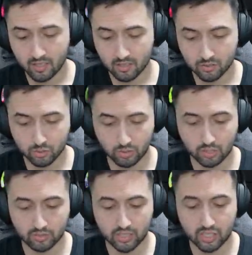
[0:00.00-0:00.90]
to
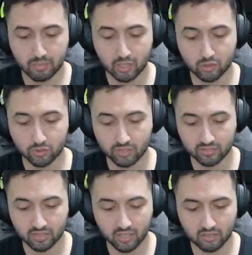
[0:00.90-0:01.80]
lock the GPU to
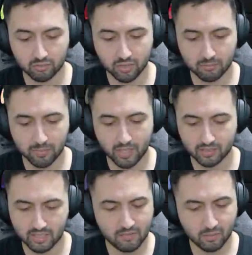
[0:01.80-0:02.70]
1600,
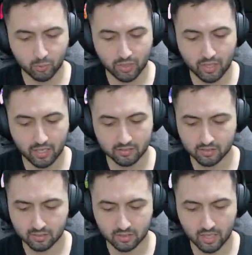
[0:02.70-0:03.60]
but even with that,
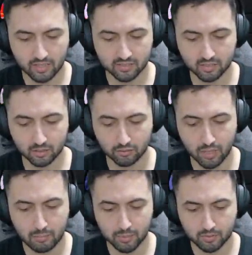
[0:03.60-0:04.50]
I still
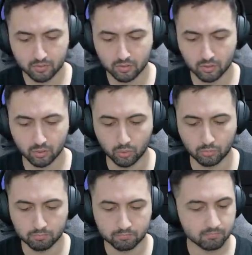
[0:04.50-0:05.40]
drop. So
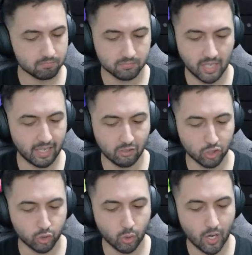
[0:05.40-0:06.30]
again, I'm not
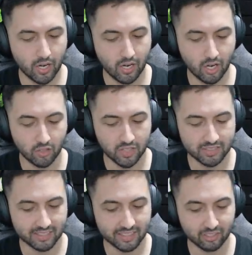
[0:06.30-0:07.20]
sure on the
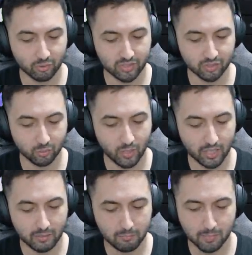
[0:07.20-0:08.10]
technical reason
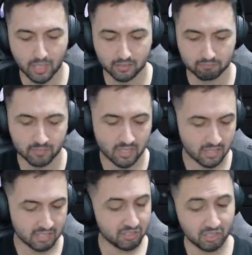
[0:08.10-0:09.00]
why, but
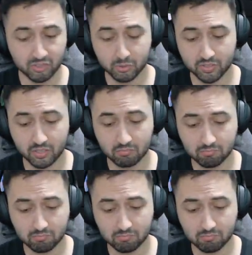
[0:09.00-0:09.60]
it's still interesting.